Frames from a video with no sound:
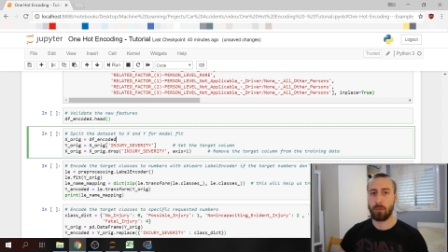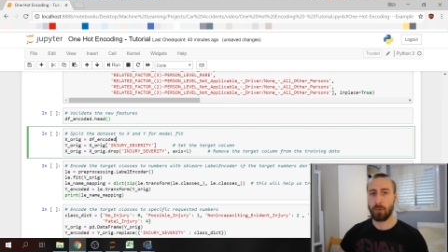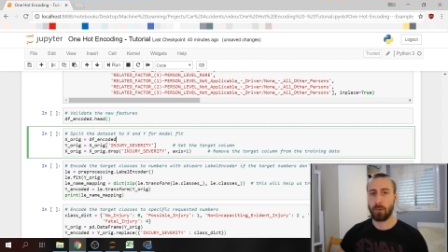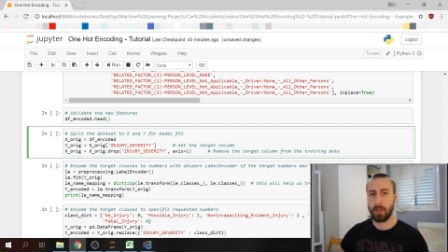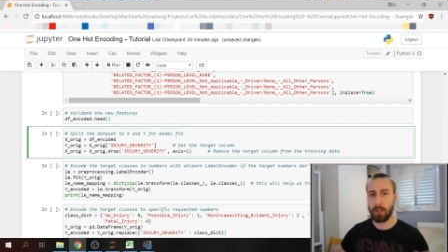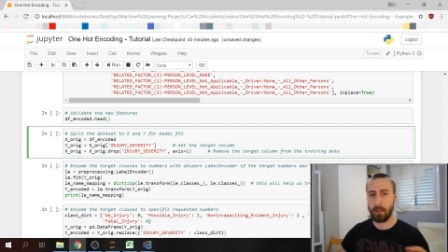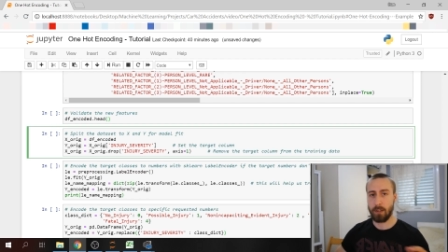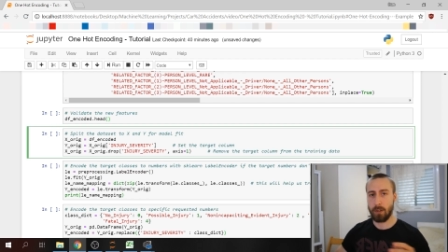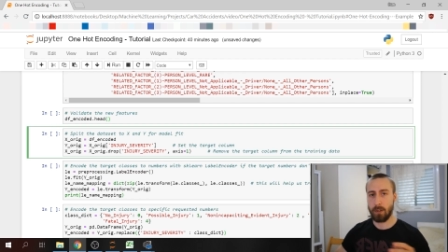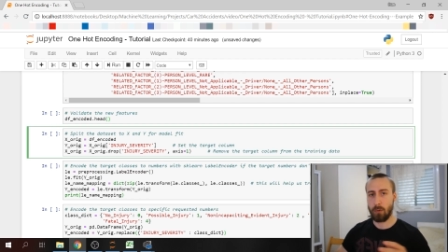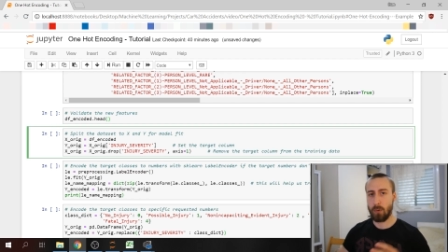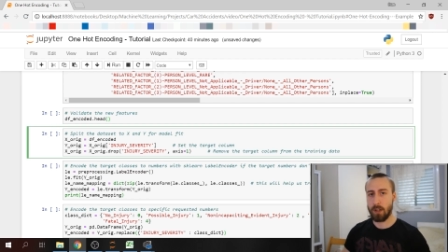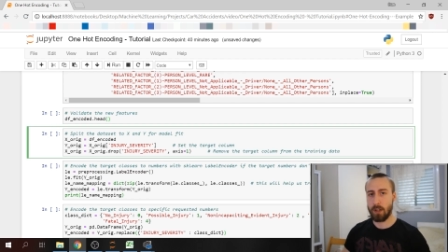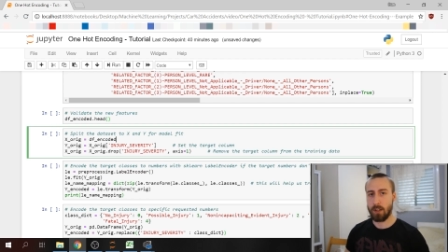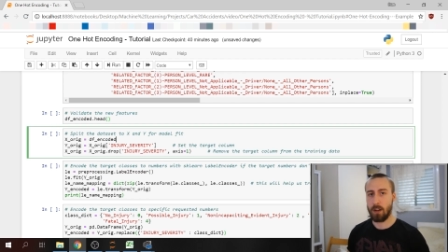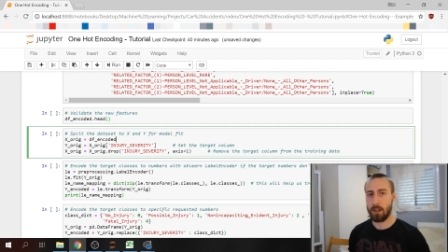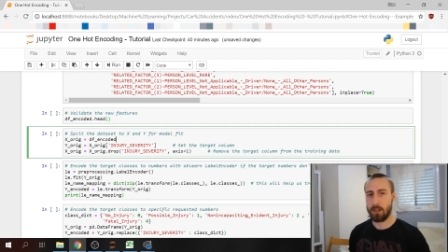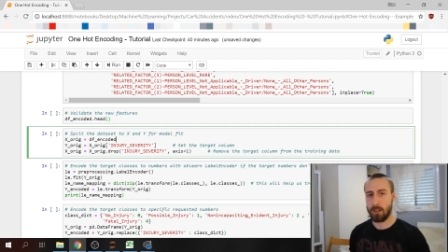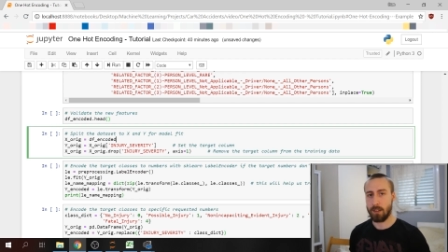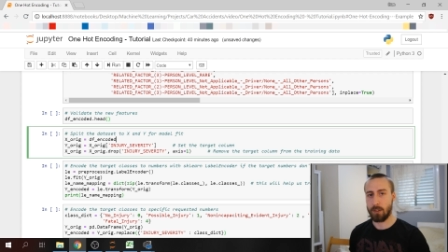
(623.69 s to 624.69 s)
We one
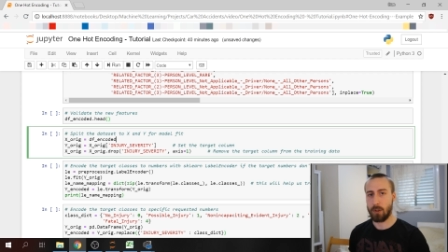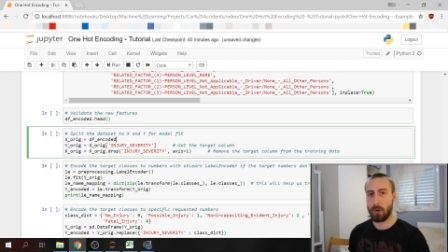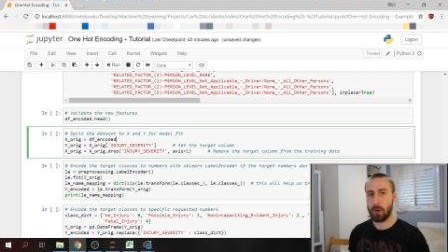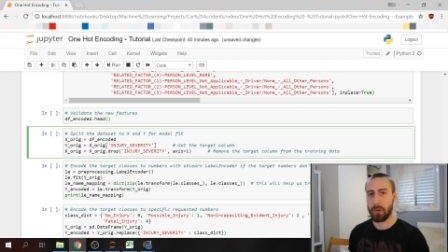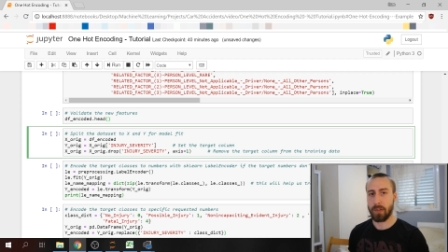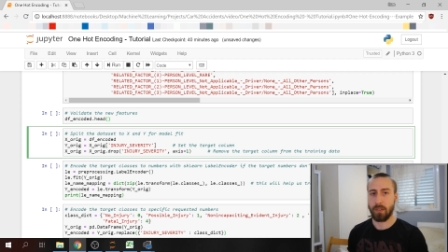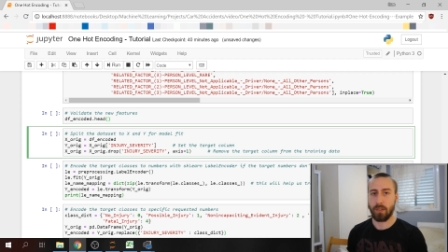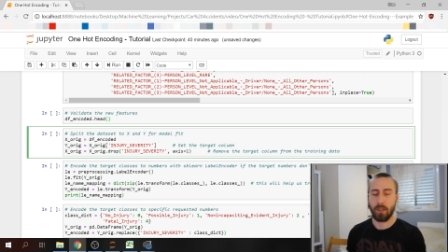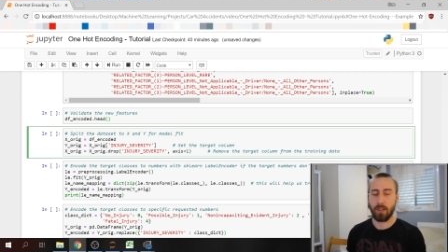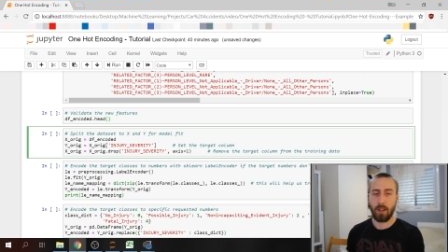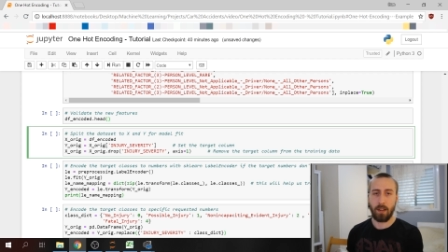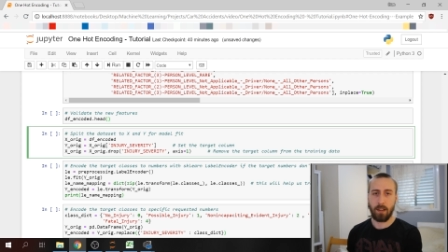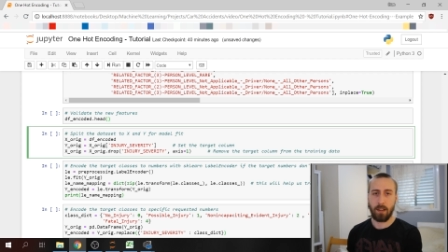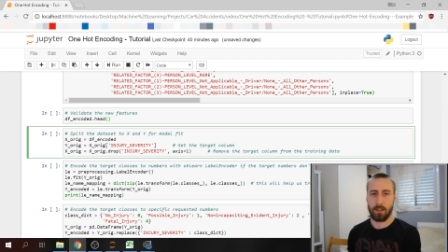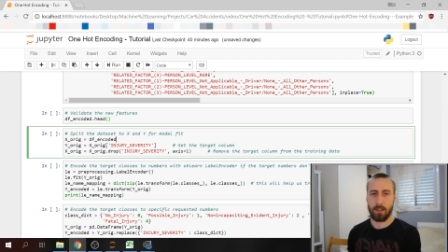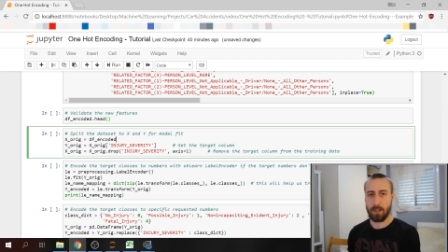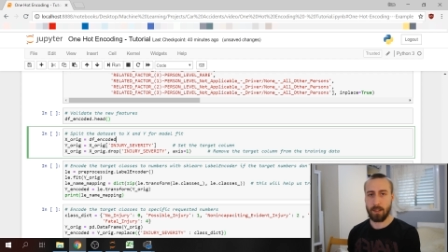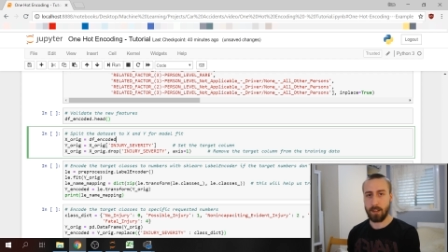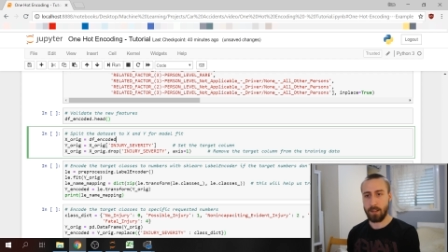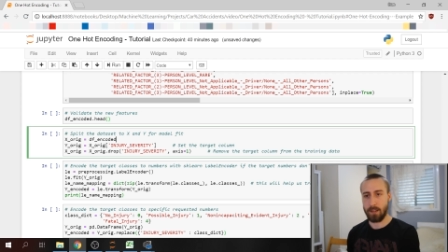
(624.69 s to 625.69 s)
hot encoded
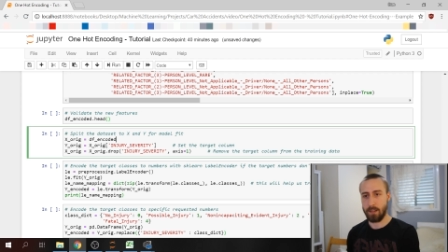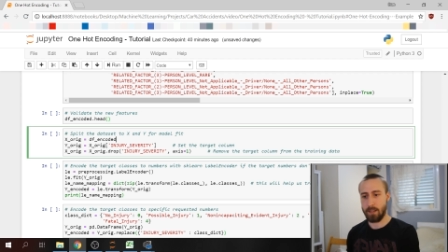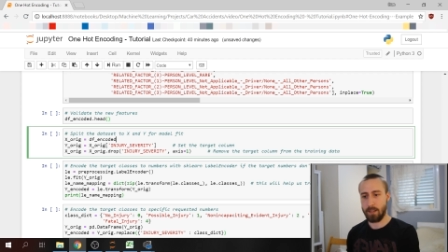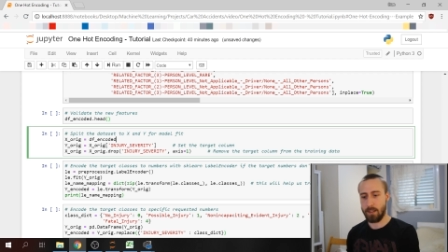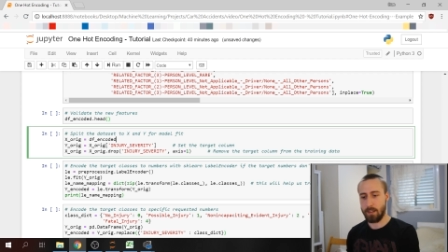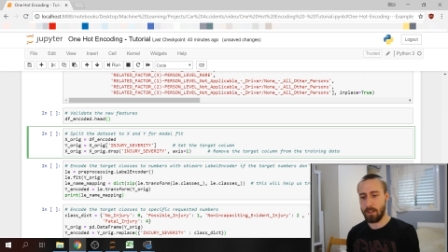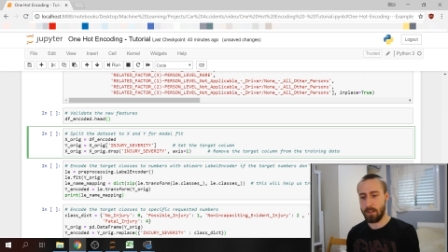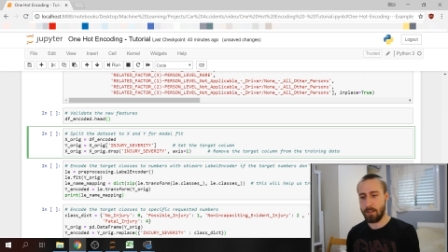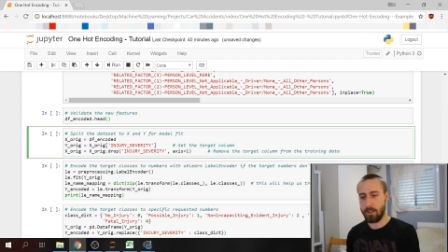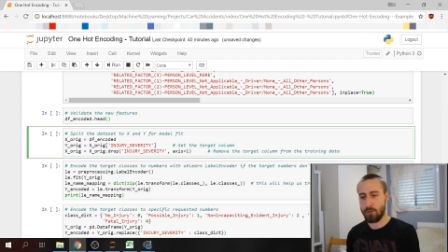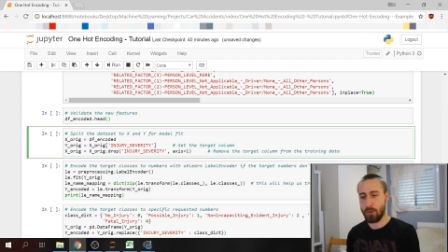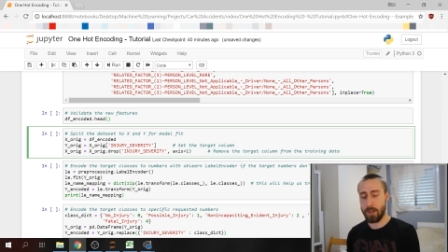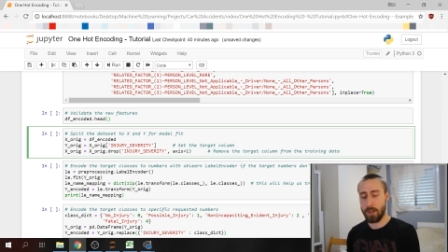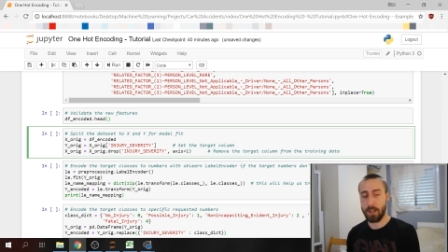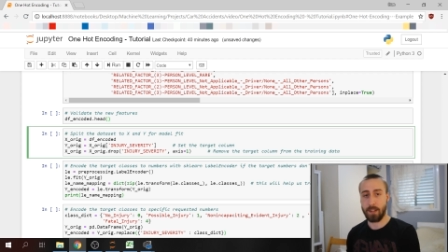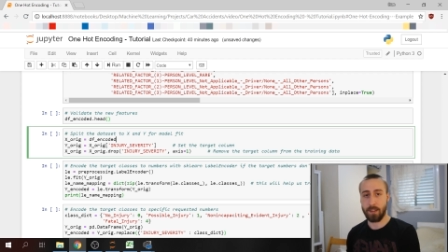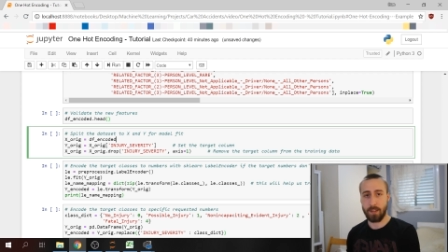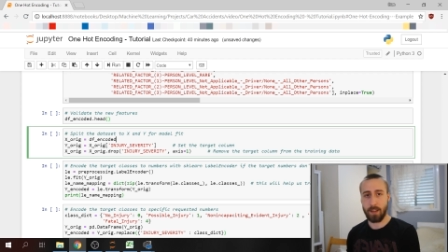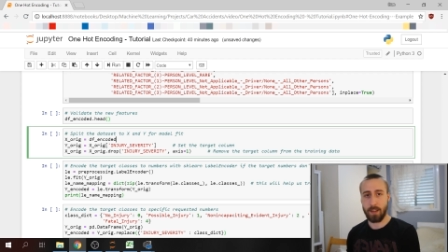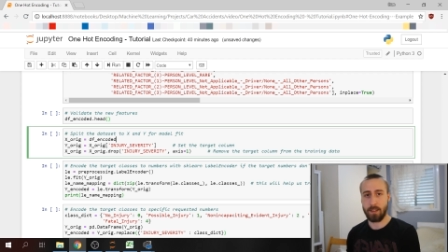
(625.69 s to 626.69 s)
the
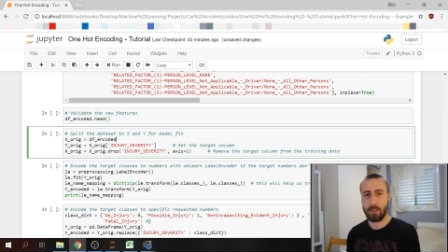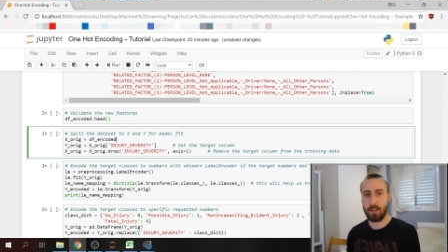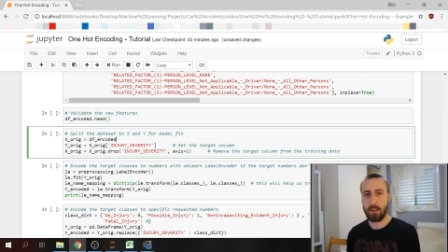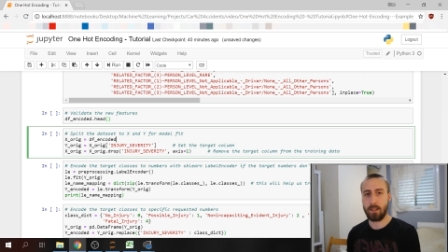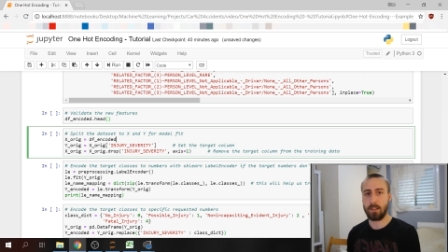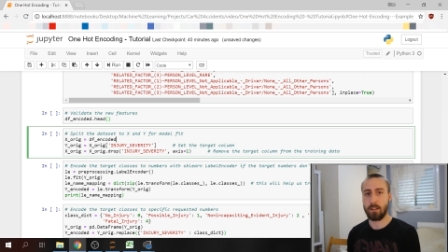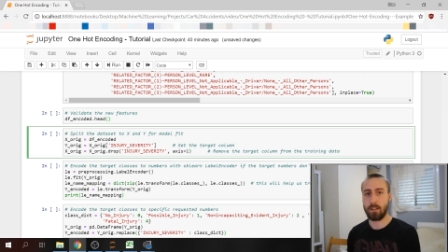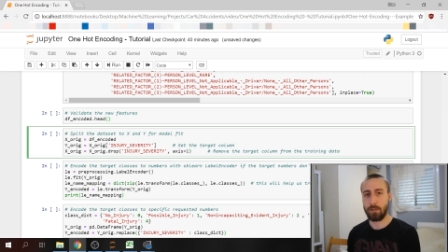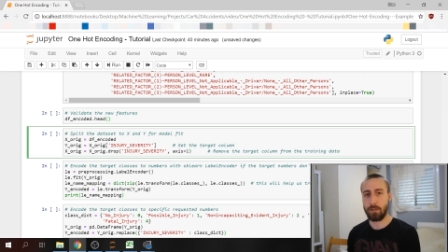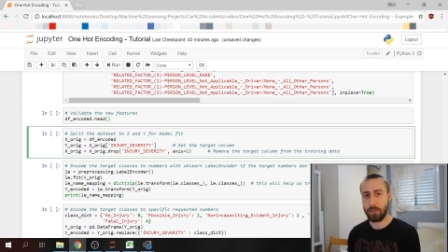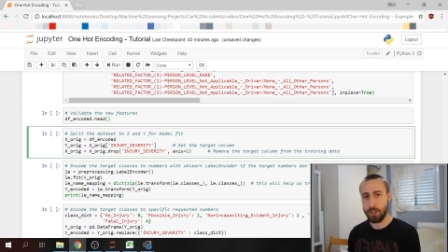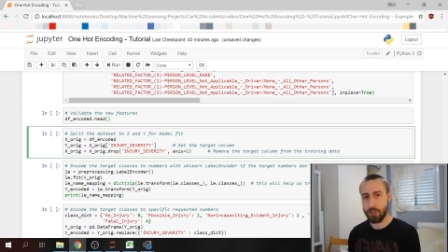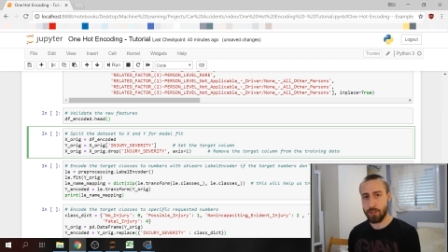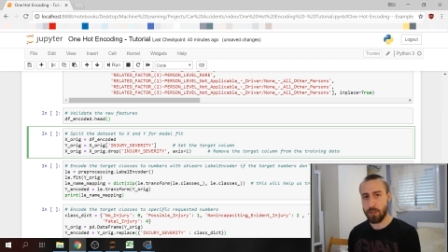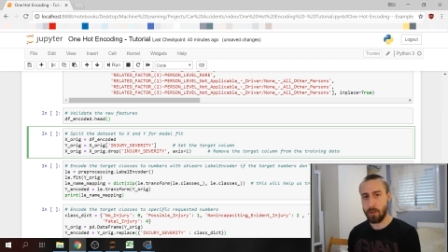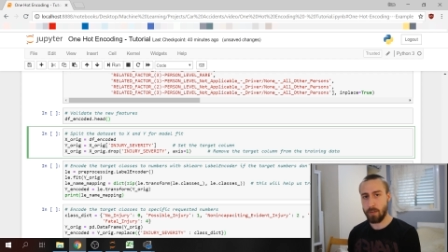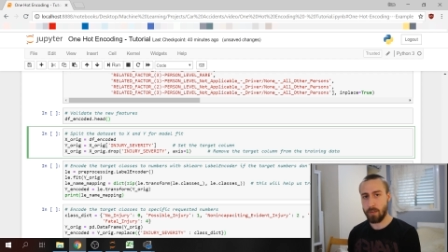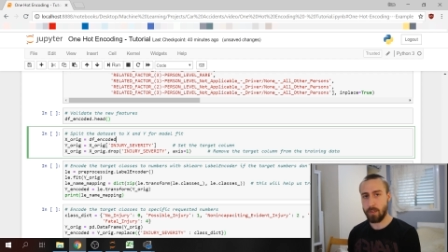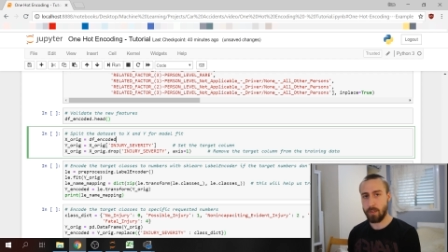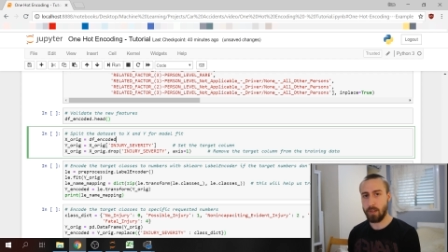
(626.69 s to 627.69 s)
training data, the
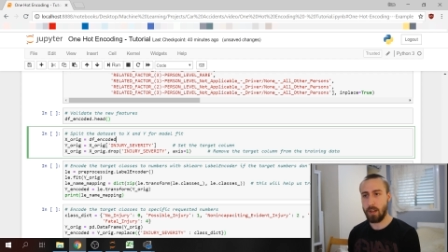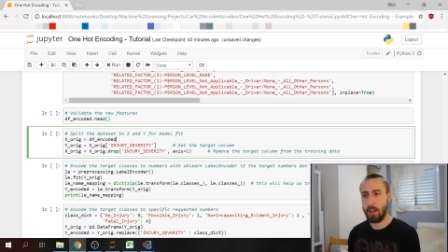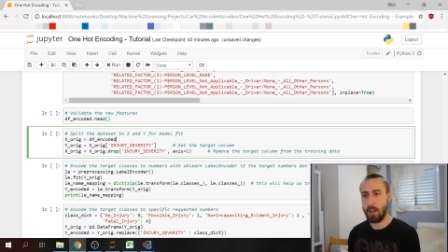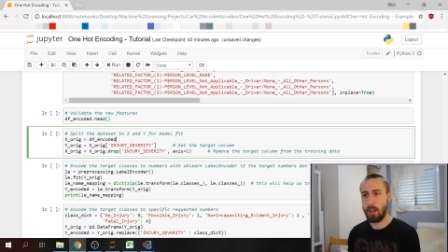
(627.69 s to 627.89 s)
features,